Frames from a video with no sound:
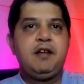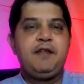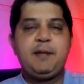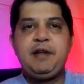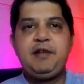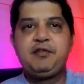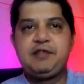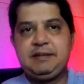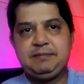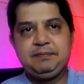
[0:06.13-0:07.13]
We have been
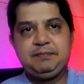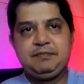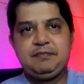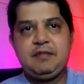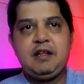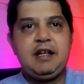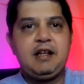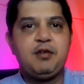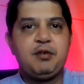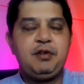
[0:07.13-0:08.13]
using like
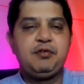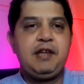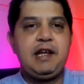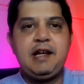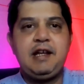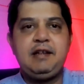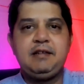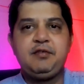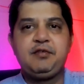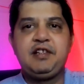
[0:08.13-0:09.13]
how to use AI
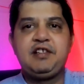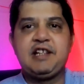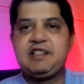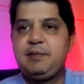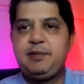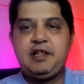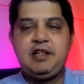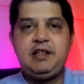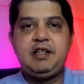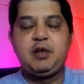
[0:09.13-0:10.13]
using
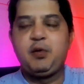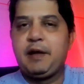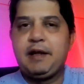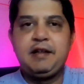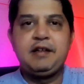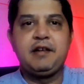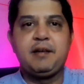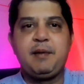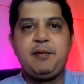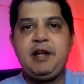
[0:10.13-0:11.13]
ChatGPT, Quen
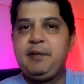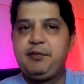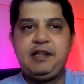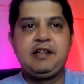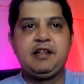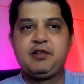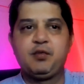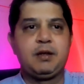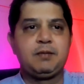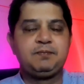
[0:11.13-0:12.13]
or maybe DeepSeek and
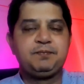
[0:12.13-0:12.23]
so on,